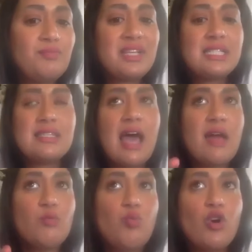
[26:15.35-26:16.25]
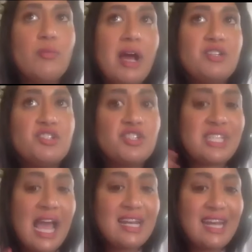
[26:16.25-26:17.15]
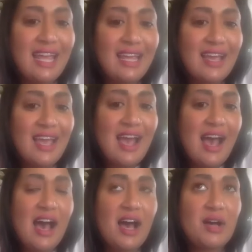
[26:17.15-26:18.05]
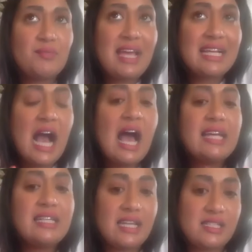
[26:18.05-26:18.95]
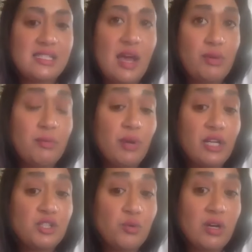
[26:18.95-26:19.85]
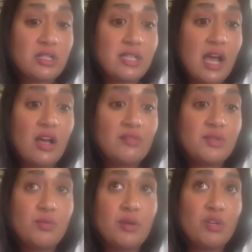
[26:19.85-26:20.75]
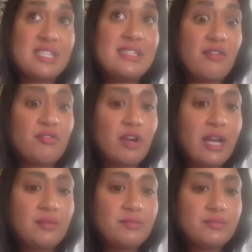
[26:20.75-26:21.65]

it's that warm understanding and kindness that we bring to ourselves when we're suffering